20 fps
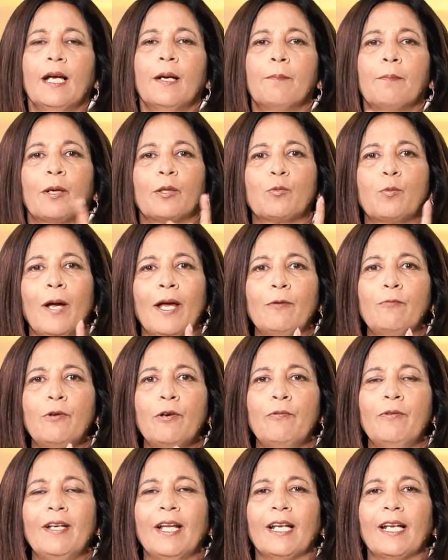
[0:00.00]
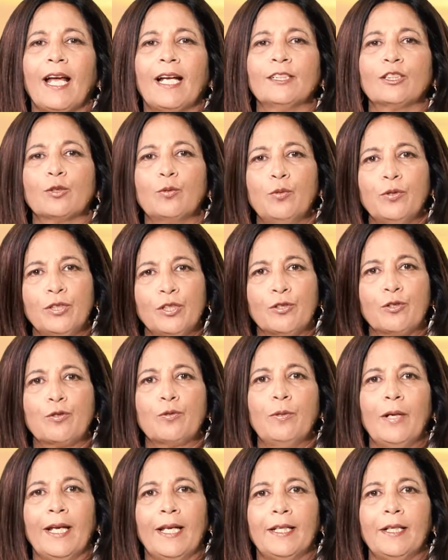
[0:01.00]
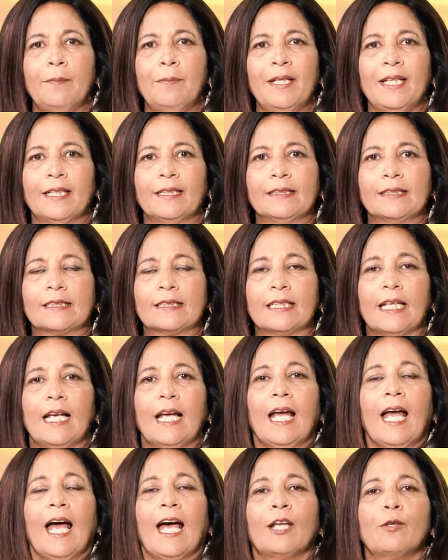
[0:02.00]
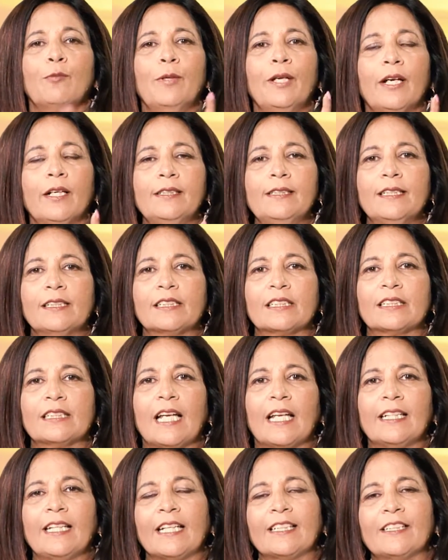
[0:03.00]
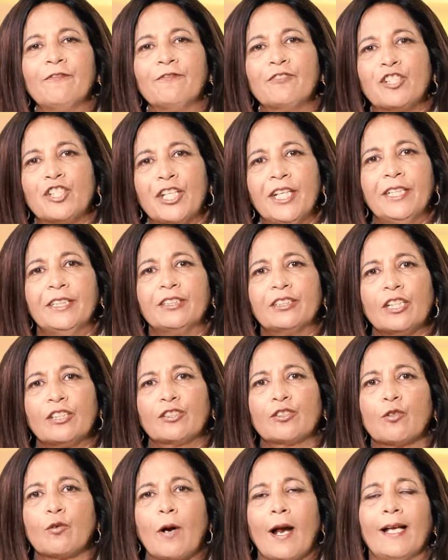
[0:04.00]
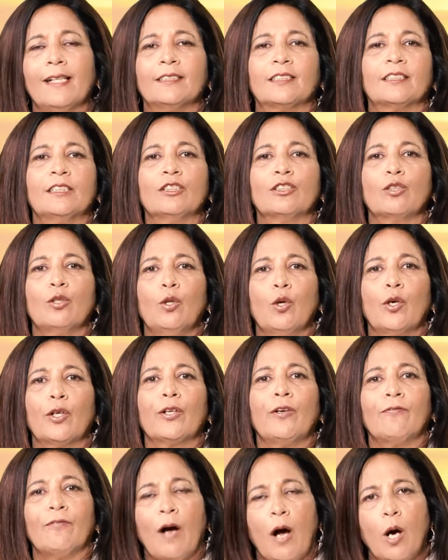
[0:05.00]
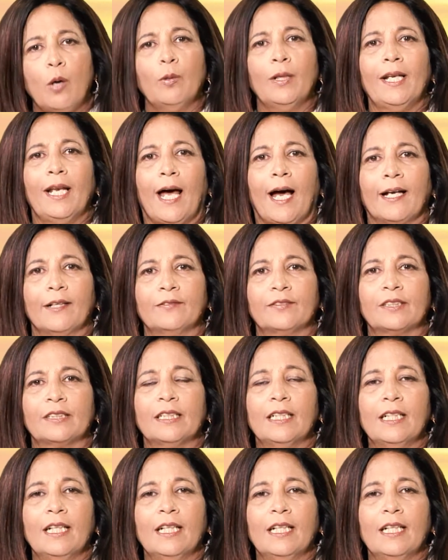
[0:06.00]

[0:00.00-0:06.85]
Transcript: But when we realize who the true enemy is, and we understand that Jesus Christ is Lord of our lives,